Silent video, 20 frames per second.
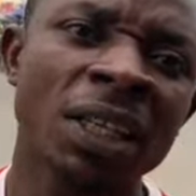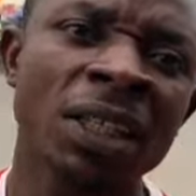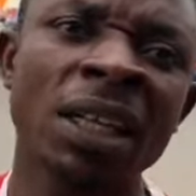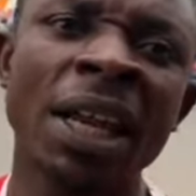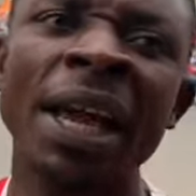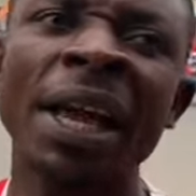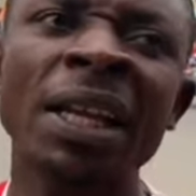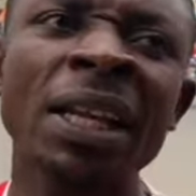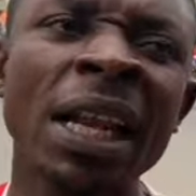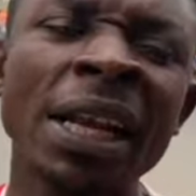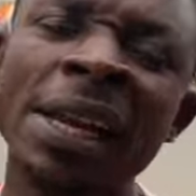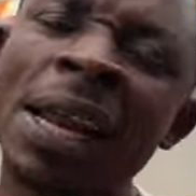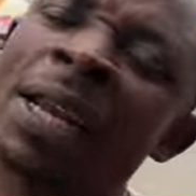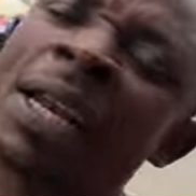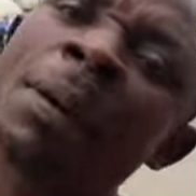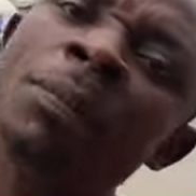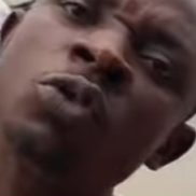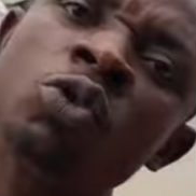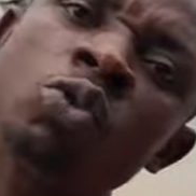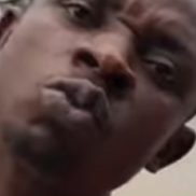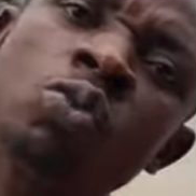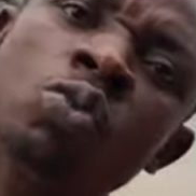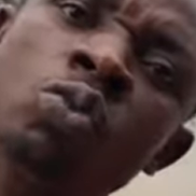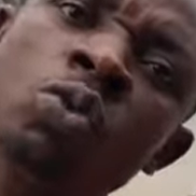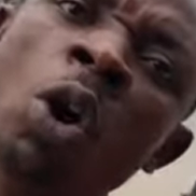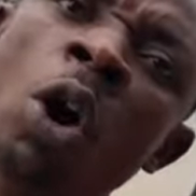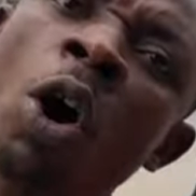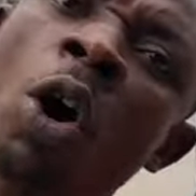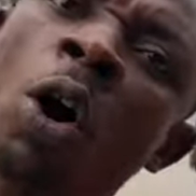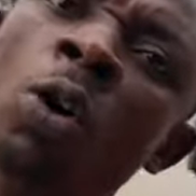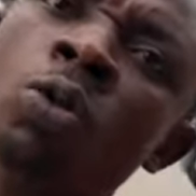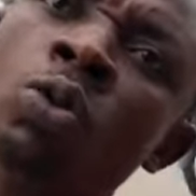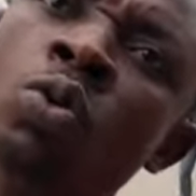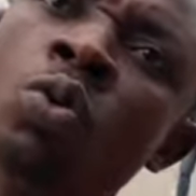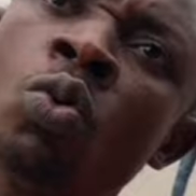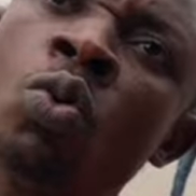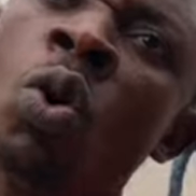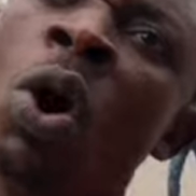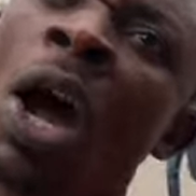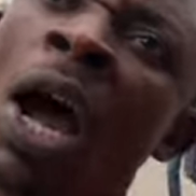they let them to go
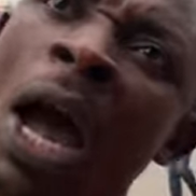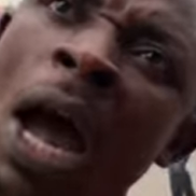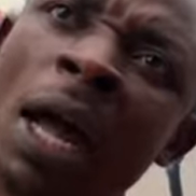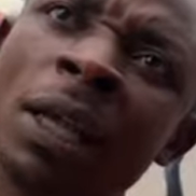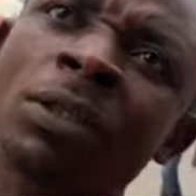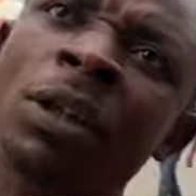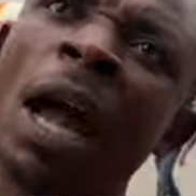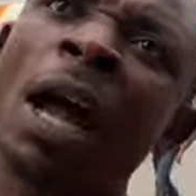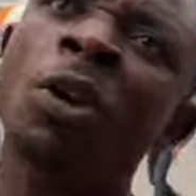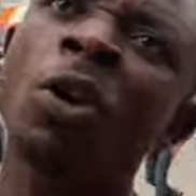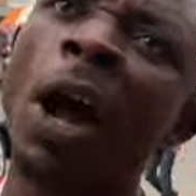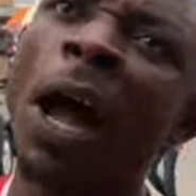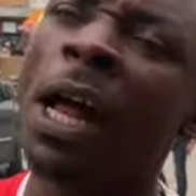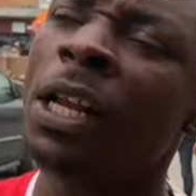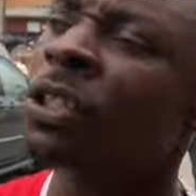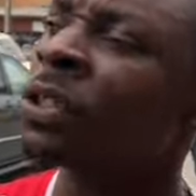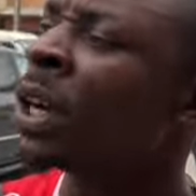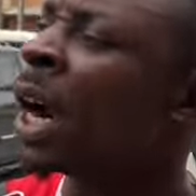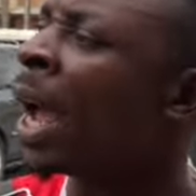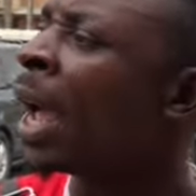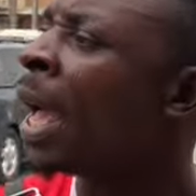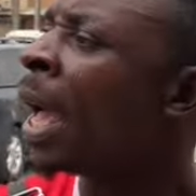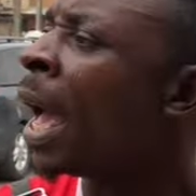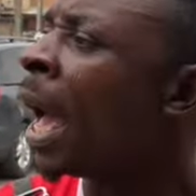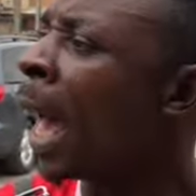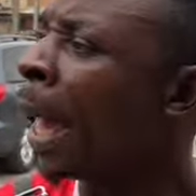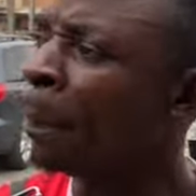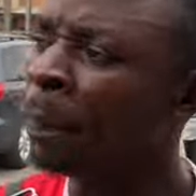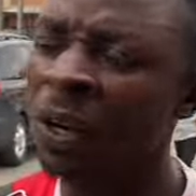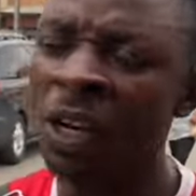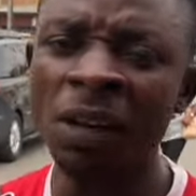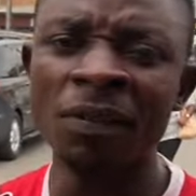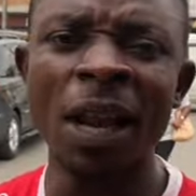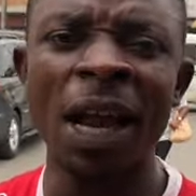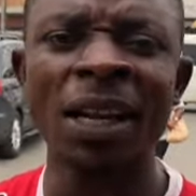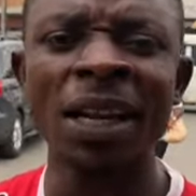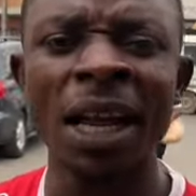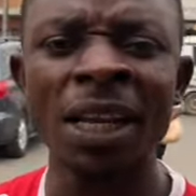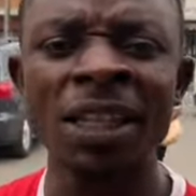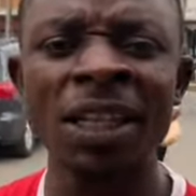to and go and try. I believe
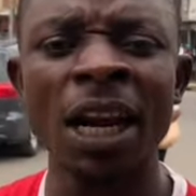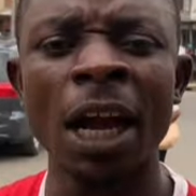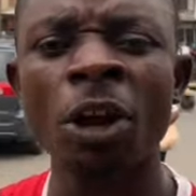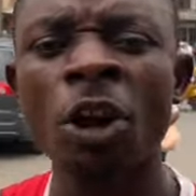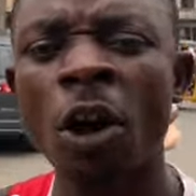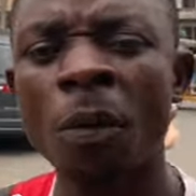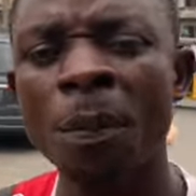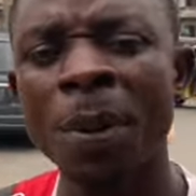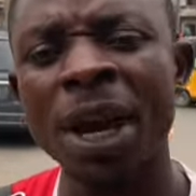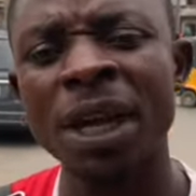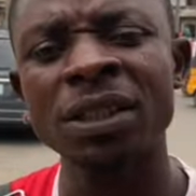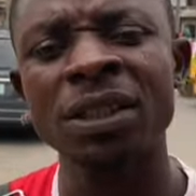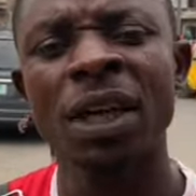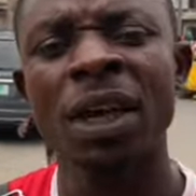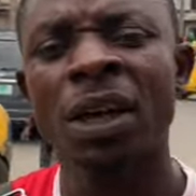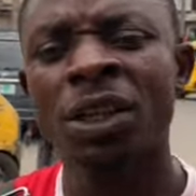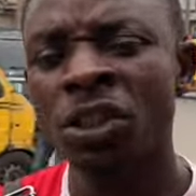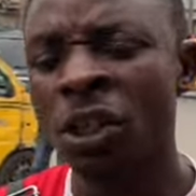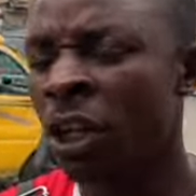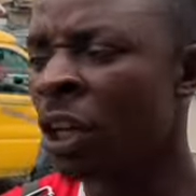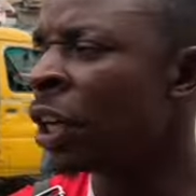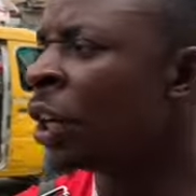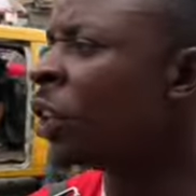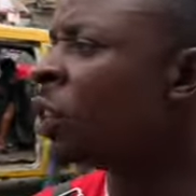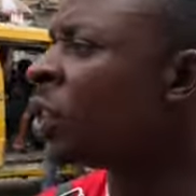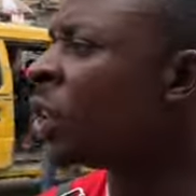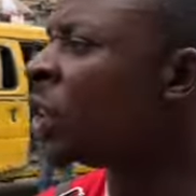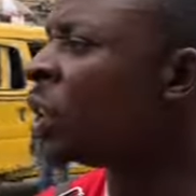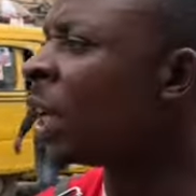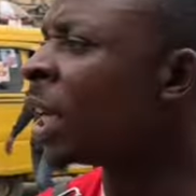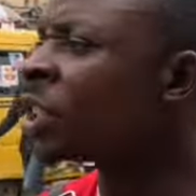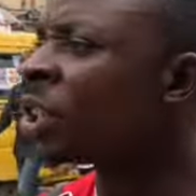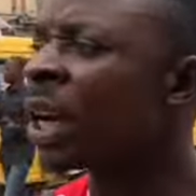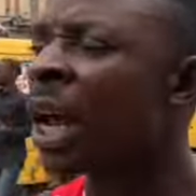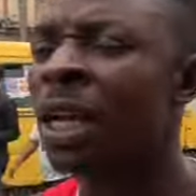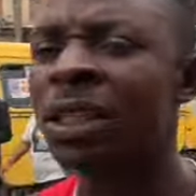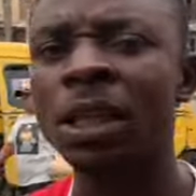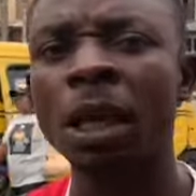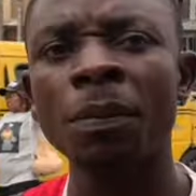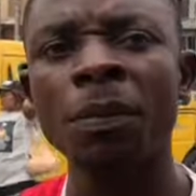that Nigeria government, the
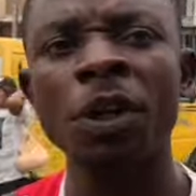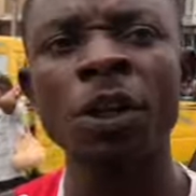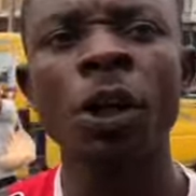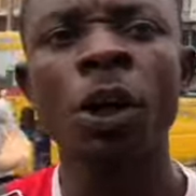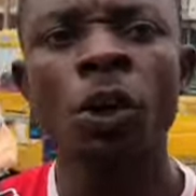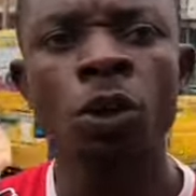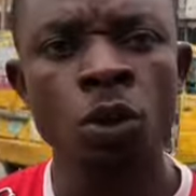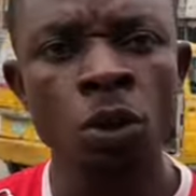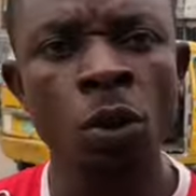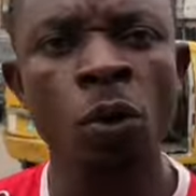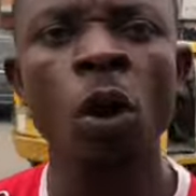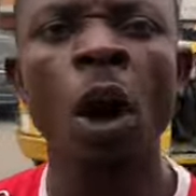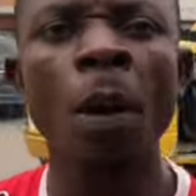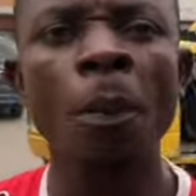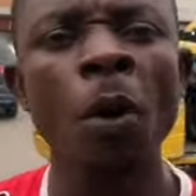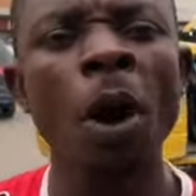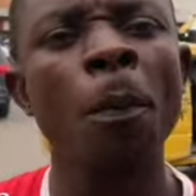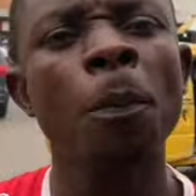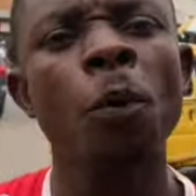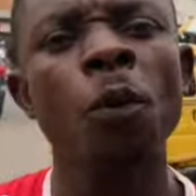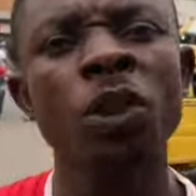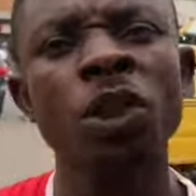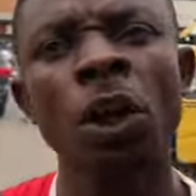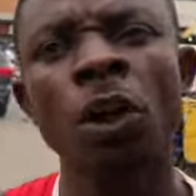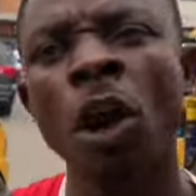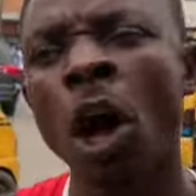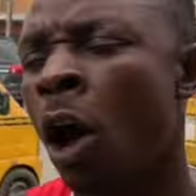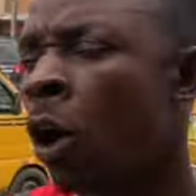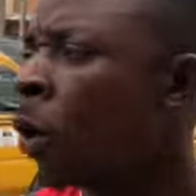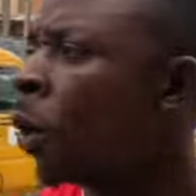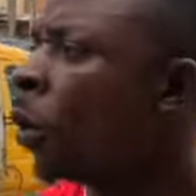National Assembly should come up with a law